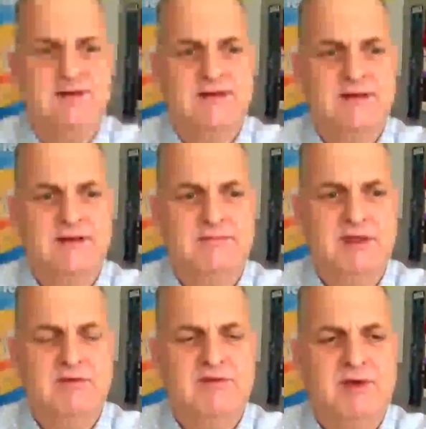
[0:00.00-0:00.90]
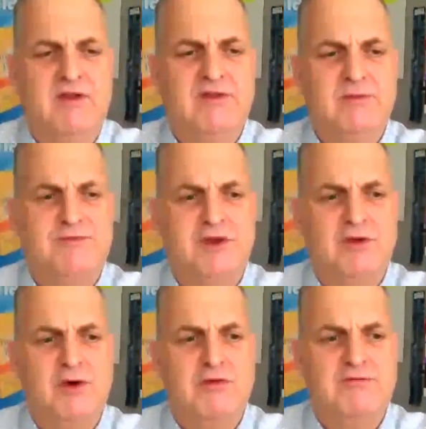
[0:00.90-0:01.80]
Yeah, be responsible for
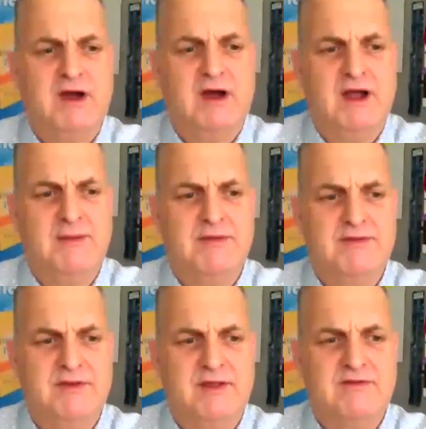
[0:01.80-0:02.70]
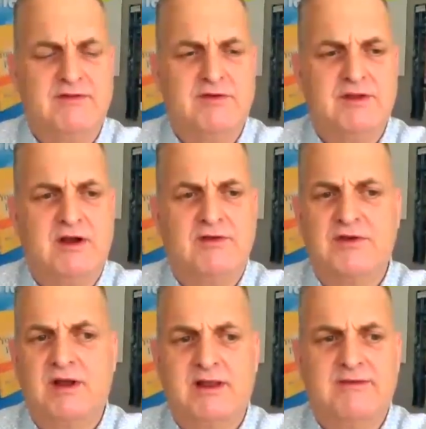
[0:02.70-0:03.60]
your own vibe. So that's Susan Arthur.
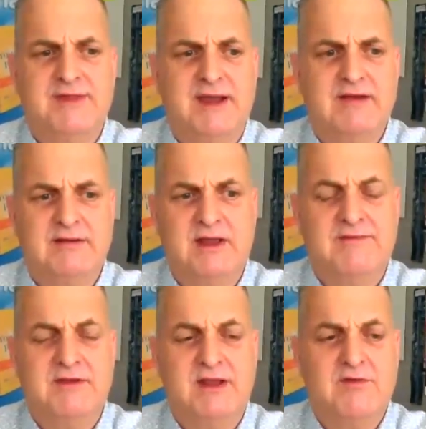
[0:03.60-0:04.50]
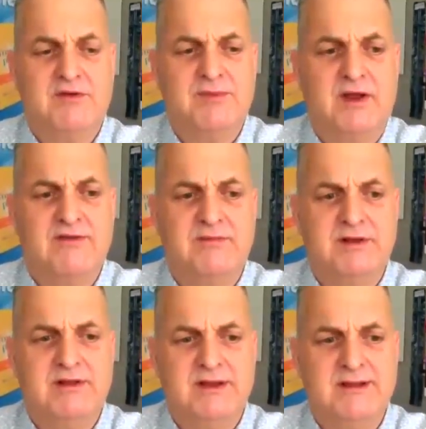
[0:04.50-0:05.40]
I love that. You have to take
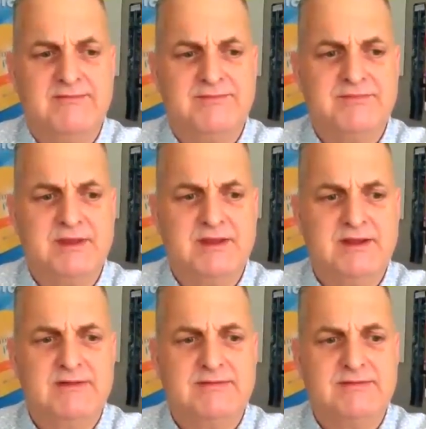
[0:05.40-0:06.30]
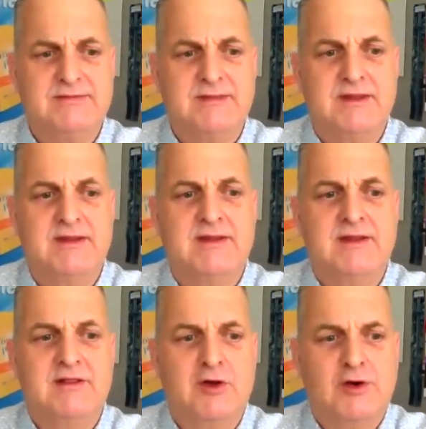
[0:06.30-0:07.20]
responsibility. Yeah.
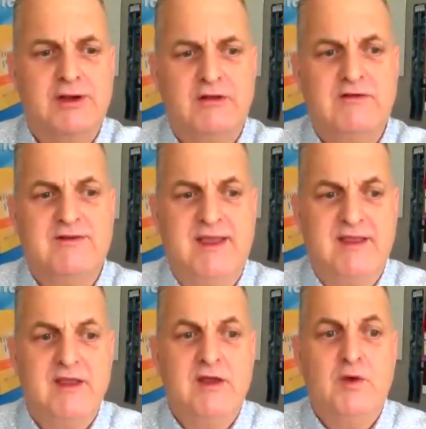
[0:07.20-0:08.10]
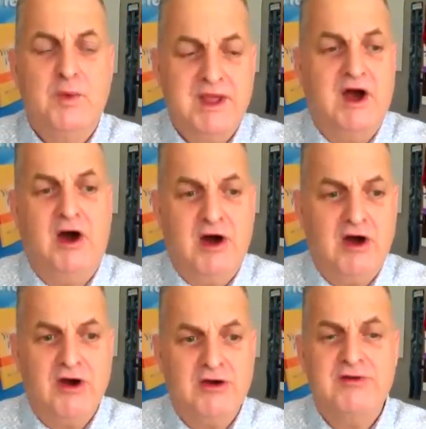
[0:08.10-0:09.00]
Laura Hill saying, we
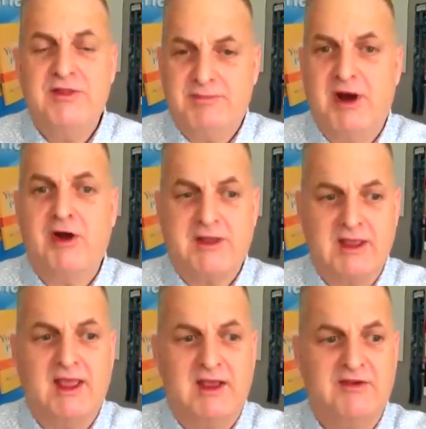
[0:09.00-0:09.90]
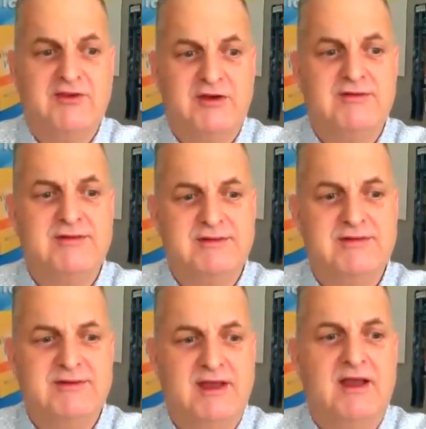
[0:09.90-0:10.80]
are the parking angel.
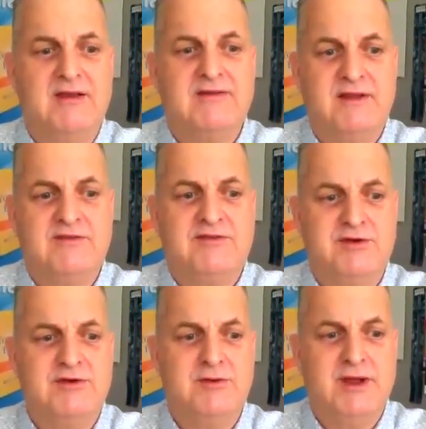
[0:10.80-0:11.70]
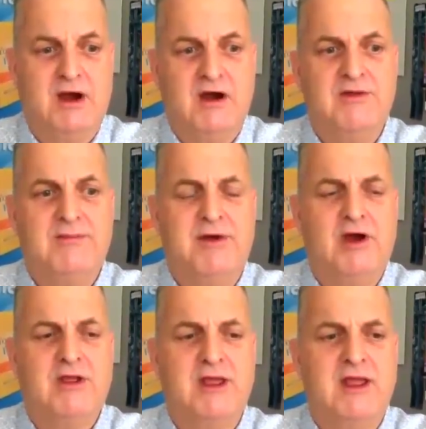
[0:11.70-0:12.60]
Yes, that's true. We are the
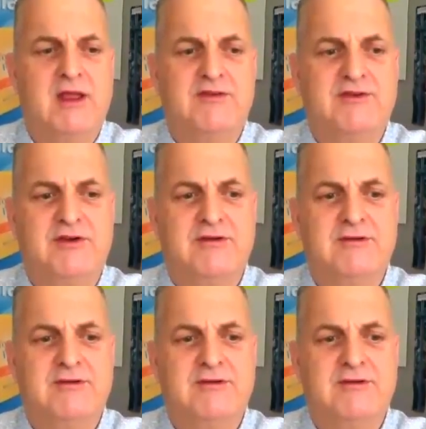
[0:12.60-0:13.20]
parking angel.